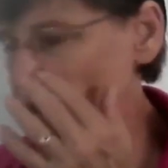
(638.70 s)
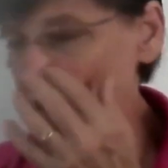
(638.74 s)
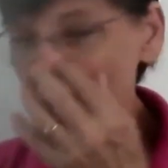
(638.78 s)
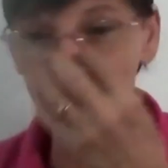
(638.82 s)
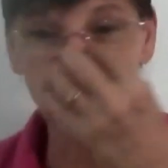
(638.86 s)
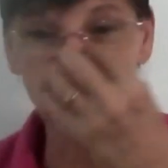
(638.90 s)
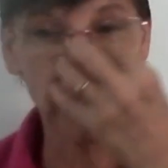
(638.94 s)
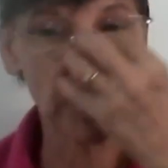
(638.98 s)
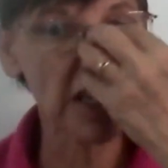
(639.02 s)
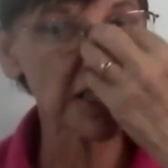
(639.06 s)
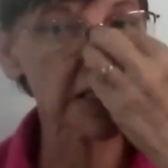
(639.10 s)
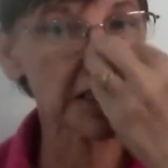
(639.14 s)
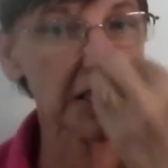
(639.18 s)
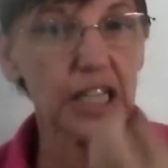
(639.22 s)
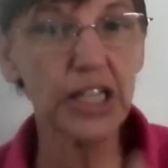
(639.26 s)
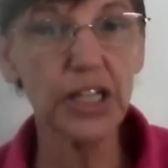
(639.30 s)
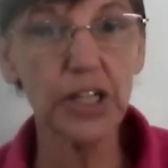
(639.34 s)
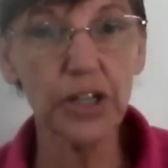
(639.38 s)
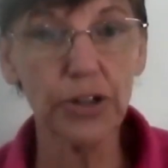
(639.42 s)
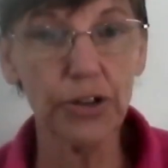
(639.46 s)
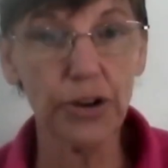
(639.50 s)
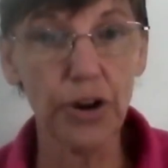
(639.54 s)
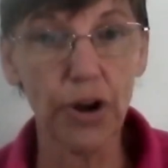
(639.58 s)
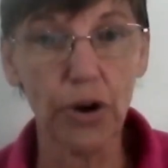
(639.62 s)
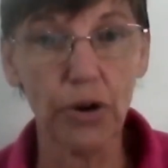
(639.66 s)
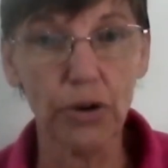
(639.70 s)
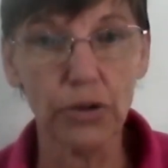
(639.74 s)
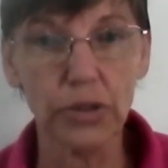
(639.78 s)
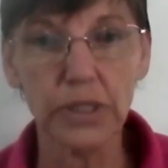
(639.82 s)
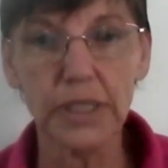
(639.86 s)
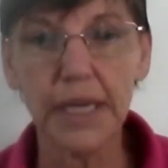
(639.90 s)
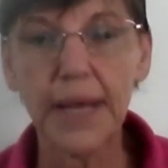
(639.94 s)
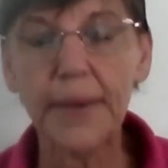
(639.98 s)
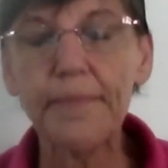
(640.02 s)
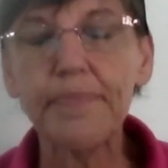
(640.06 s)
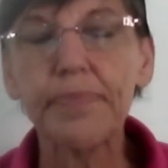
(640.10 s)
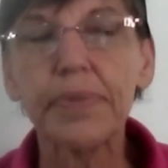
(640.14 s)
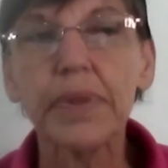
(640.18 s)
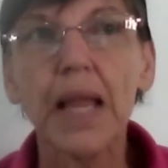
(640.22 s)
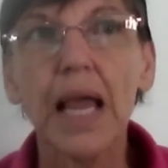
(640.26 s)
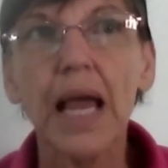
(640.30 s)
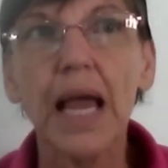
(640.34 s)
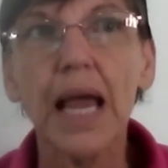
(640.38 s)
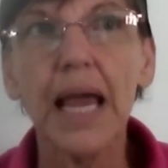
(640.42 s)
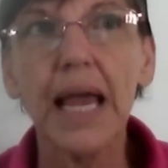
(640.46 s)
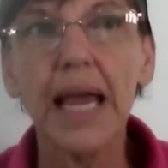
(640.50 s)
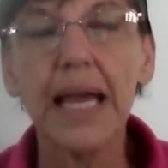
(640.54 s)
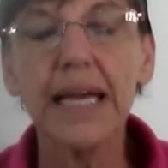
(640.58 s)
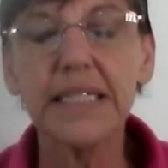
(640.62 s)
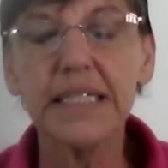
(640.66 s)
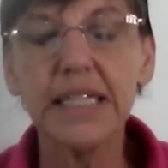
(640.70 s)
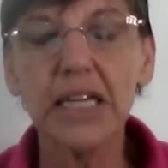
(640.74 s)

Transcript: you have dust in your nose. It